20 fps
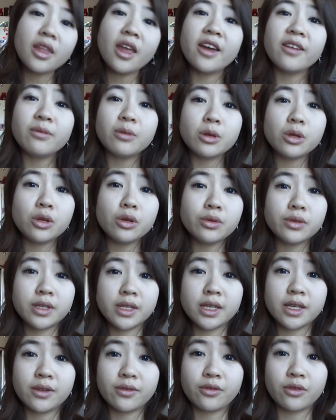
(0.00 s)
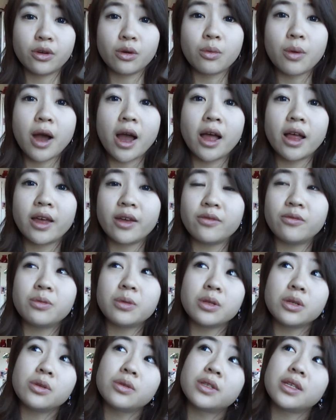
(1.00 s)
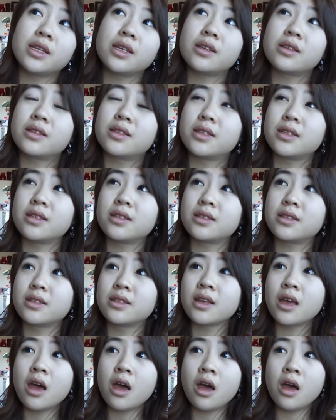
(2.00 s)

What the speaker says: I've been using it for a while. I've been using it since